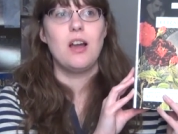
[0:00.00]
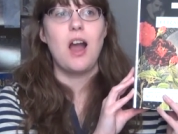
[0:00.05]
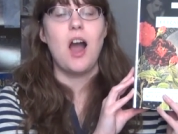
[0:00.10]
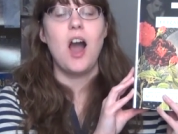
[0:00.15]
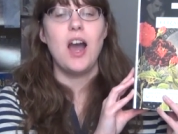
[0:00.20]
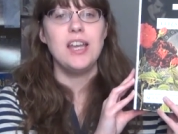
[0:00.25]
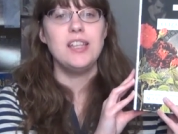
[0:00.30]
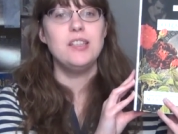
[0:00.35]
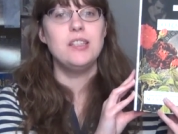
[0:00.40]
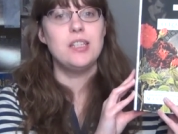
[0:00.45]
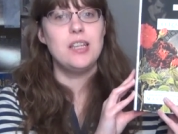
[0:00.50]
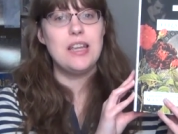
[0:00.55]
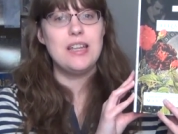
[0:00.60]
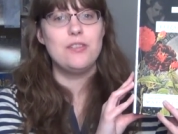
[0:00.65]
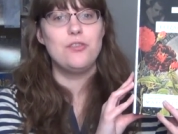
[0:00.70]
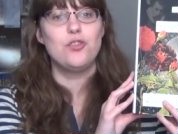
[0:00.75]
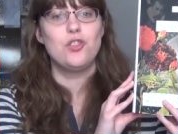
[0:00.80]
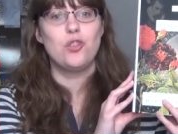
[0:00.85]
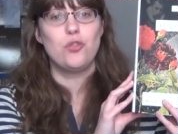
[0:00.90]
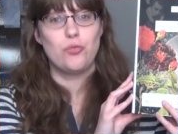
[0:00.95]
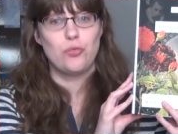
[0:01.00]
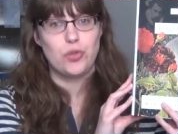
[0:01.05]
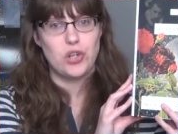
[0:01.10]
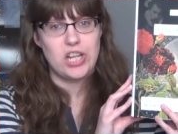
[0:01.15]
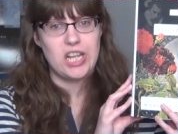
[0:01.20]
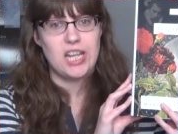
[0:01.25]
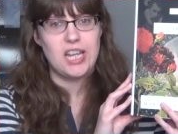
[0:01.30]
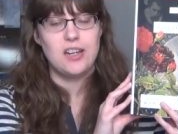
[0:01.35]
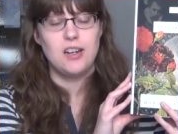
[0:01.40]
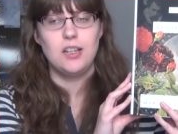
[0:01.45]
I tend to
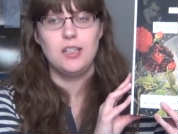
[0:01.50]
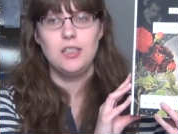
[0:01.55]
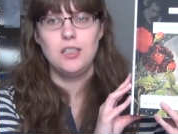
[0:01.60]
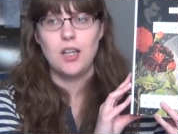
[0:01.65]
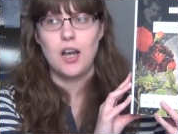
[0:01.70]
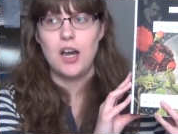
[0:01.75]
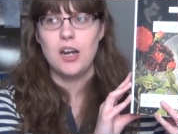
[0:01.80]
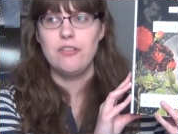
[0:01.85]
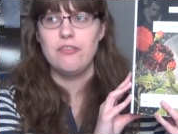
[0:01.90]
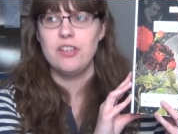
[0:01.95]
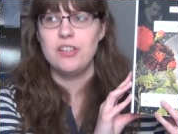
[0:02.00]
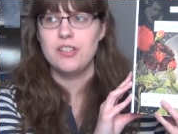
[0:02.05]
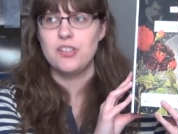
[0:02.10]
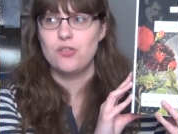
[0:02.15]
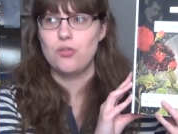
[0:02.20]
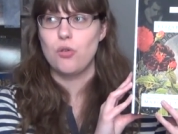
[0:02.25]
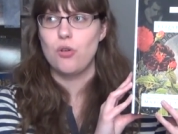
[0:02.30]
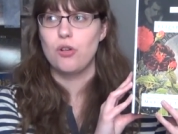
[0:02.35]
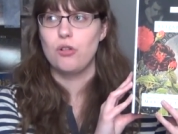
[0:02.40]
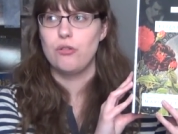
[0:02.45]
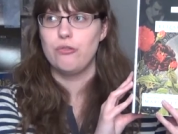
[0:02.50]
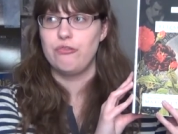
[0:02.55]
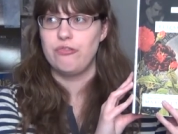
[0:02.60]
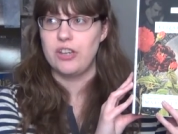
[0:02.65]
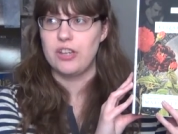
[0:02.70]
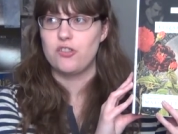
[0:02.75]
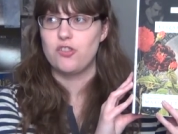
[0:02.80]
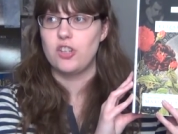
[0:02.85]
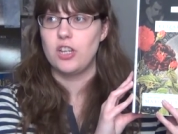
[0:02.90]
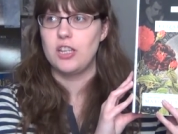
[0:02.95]
read a lot of historical
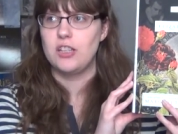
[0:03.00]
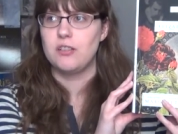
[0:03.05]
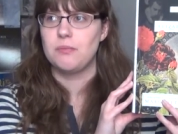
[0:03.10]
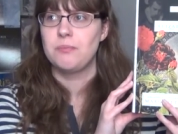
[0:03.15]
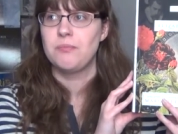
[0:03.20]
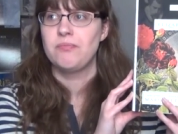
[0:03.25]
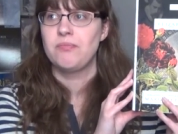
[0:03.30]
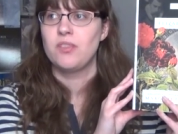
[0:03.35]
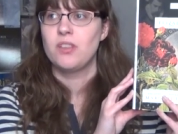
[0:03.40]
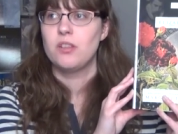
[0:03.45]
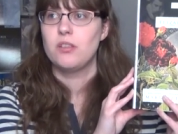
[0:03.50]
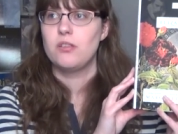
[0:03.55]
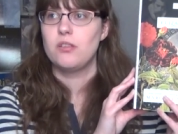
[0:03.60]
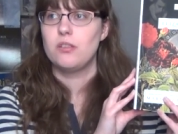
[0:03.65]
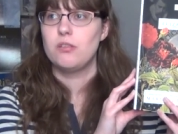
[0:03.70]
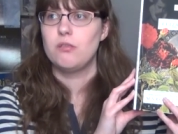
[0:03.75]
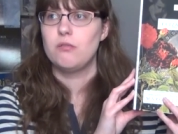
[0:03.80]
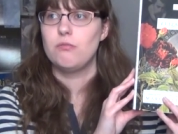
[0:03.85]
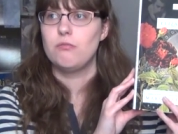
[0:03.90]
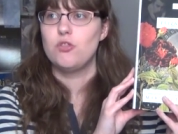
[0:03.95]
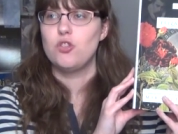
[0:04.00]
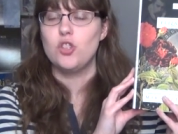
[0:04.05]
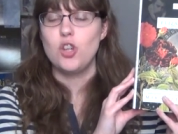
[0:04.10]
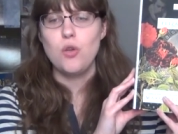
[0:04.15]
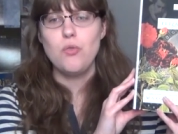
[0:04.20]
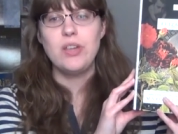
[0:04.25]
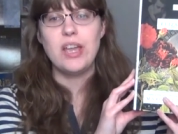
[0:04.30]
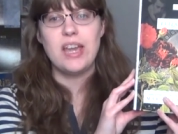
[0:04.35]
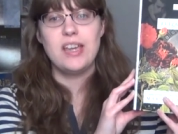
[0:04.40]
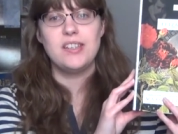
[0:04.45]
fiction
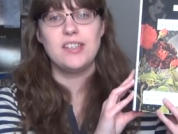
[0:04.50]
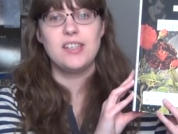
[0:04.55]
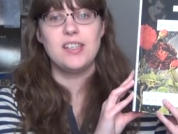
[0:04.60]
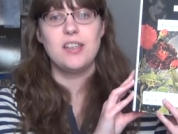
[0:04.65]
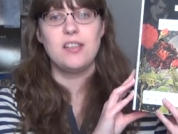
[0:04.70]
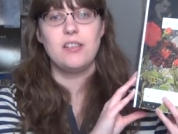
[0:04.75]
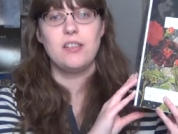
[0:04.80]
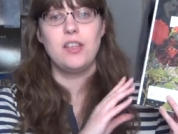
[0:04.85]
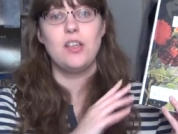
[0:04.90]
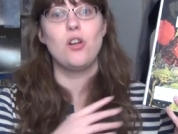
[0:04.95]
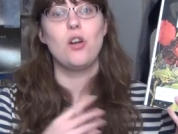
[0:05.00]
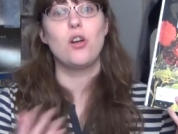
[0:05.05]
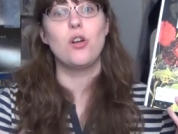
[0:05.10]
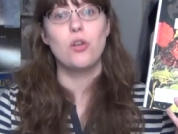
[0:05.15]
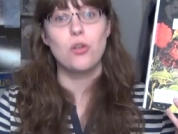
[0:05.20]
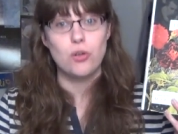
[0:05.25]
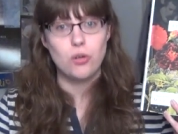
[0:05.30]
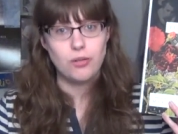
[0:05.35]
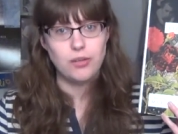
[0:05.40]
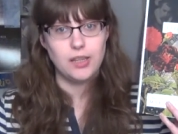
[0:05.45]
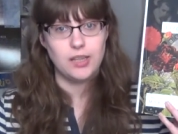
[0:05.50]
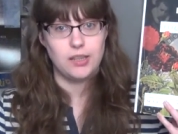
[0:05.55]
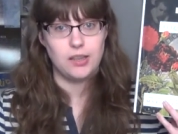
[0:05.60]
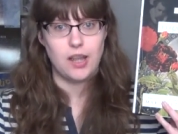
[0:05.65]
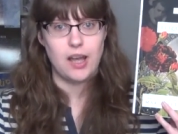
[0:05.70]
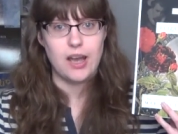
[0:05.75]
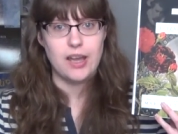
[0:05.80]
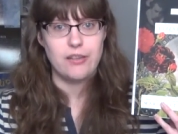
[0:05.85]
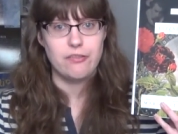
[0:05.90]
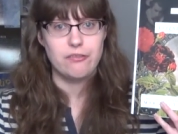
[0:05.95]
showcasing the early
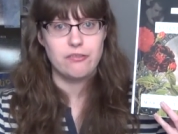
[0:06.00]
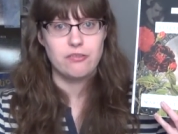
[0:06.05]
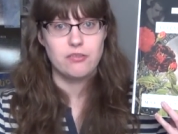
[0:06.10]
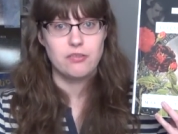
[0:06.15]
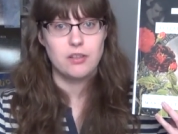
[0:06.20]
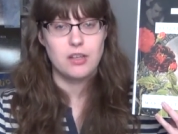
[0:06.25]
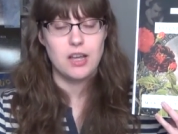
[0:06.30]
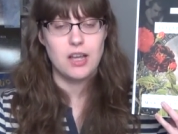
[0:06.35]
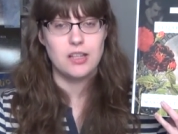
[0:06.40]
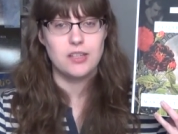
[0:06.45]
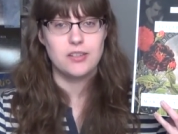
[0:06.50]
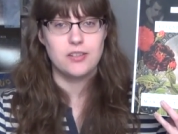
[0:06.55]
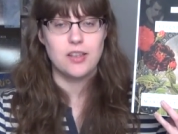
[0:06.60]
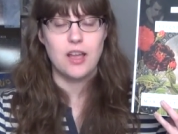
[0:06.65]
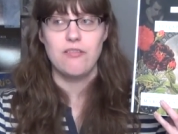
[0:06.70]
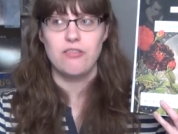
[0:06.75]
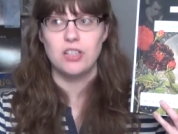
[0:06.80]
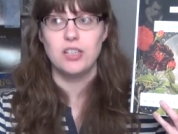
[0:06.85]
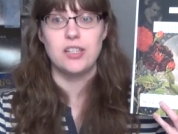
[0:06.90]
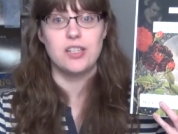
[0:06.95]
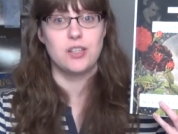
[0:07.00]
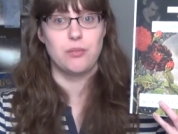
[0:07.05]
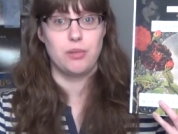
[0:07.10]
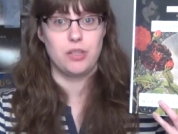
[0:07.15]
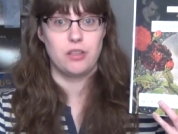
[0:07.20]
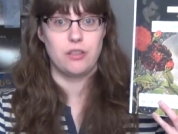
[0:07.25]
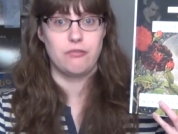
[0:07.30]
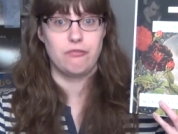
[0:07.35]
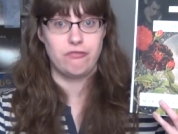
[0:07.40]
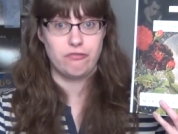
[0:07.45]
life of, of
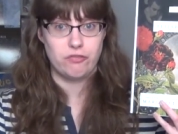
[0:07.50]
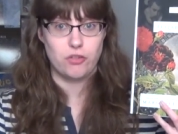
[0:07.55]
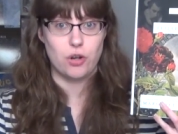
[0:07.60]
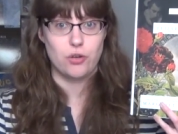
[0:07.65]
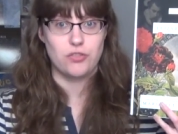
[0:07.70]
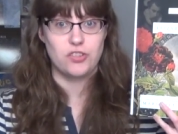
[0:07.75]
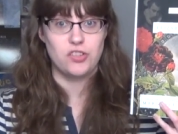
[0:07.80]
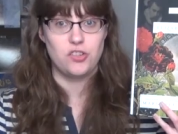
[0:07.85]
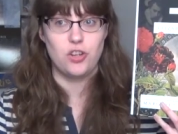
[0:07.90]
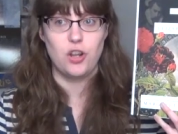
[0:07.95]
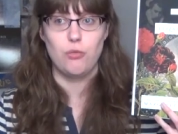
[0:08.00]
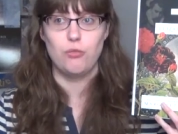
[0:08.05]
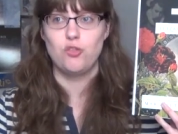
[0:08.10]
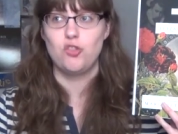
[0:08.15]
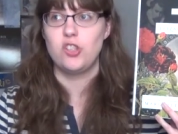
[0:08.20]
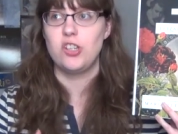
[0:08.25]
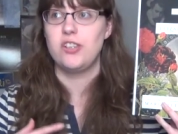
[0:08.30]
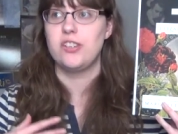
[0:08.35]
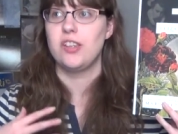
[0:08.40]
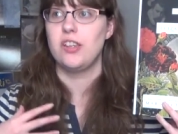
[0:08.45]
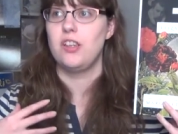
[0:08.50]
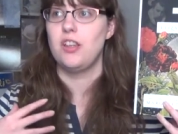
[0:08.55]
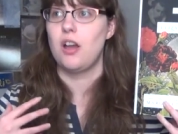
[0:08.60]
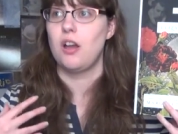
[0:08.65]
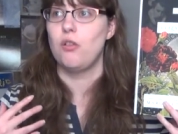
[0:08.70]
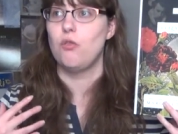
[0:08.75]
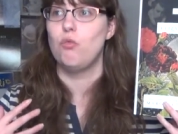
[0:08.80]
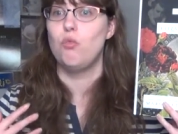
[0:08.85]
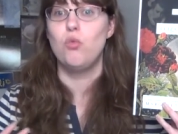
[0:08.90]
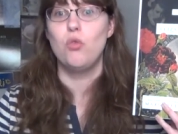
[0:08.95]
Elizabeth the First, you know, when she's a
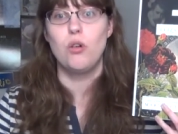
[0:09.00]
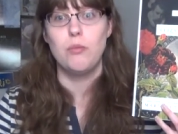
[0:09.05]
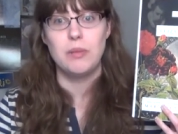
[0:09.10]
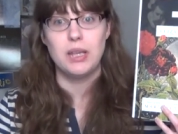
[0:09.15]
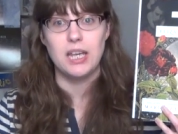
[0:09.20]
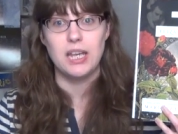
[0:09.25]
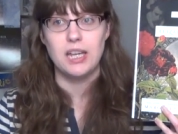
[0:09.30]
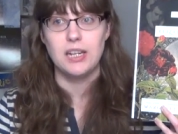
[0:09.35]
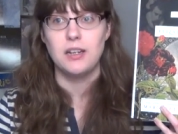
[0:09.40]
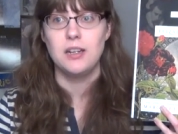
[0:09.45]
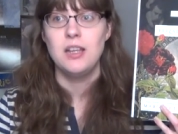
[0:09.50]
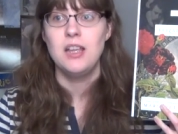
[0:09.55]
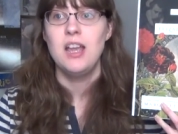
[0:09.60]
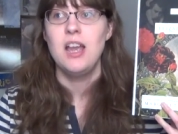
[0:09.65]
young woman.